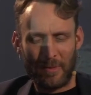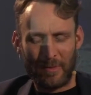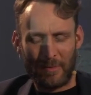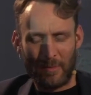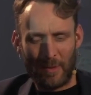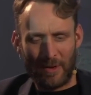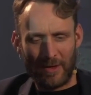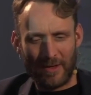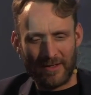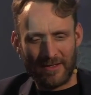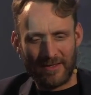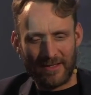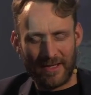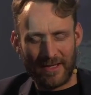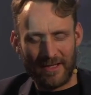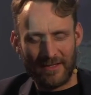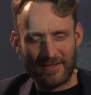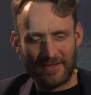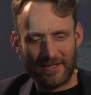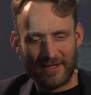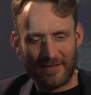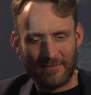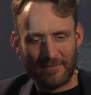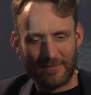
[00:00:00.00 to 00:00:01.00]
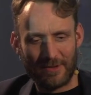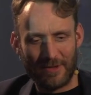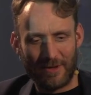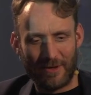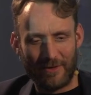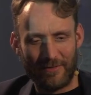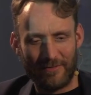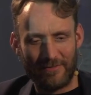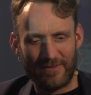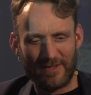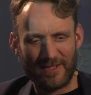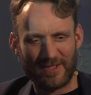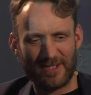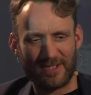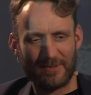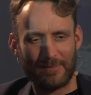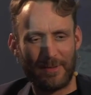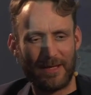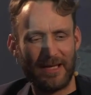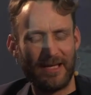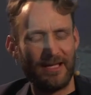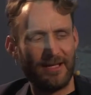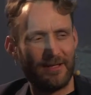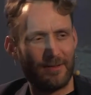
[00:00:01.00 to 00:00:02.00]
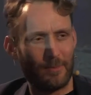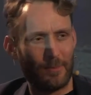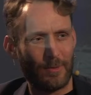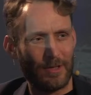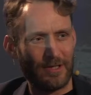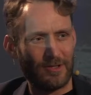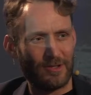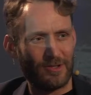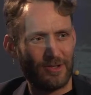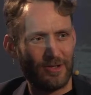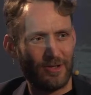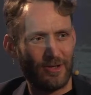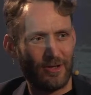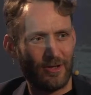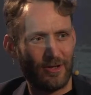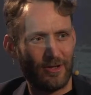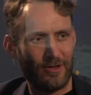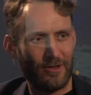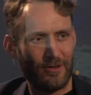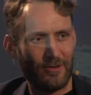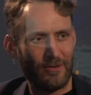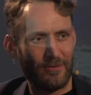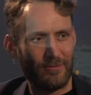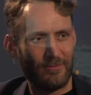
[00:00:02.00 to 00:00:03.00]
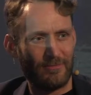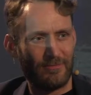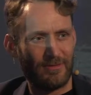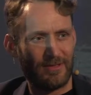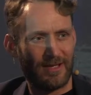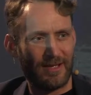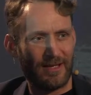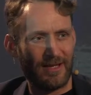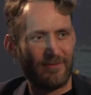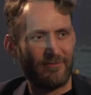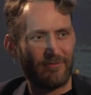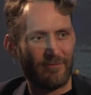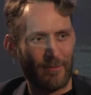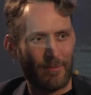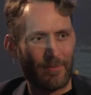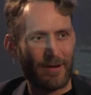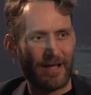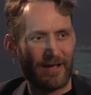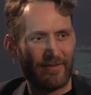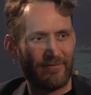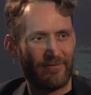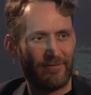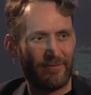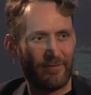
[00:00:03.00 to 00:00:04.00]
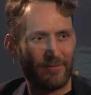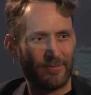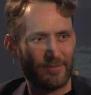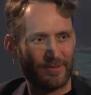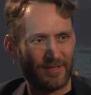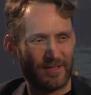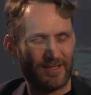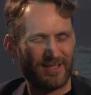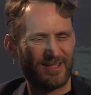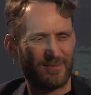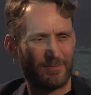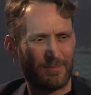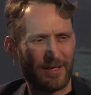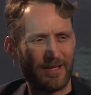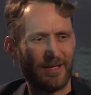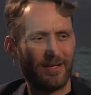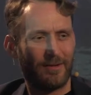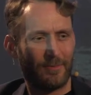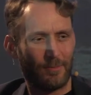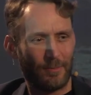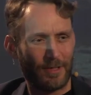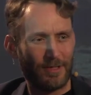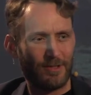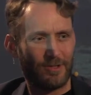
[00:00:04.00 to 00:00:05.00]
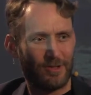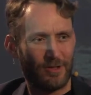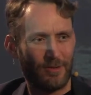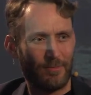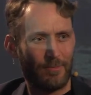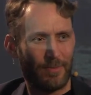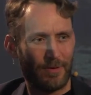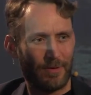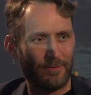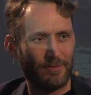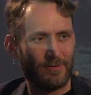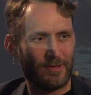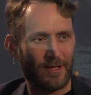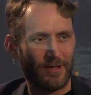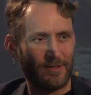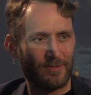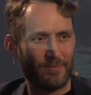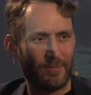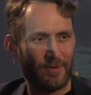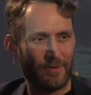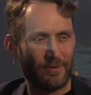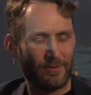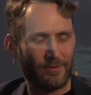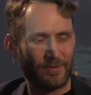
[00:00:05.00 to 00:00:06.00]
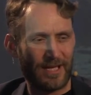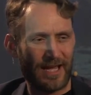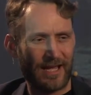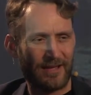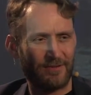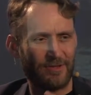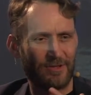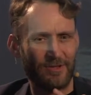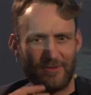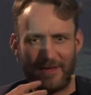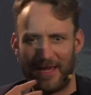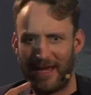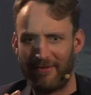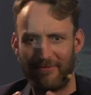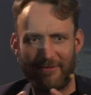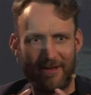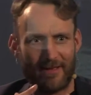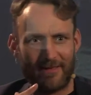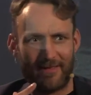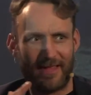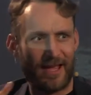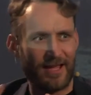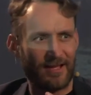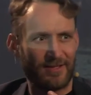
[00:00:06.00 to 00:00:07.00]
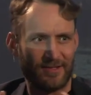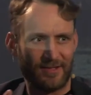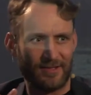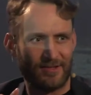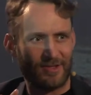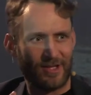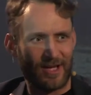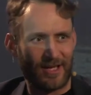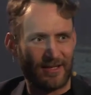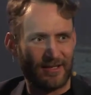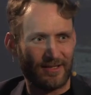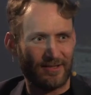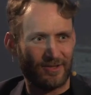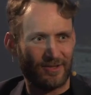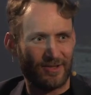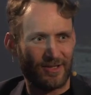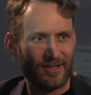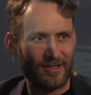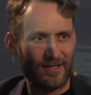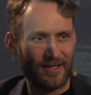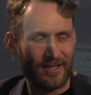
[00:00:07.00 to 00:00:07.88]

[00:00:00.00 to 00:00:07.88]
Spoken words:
What, in terms of the speed at which you deliver a platform, so the speed at which you build those models, how do you get around that as a challenge?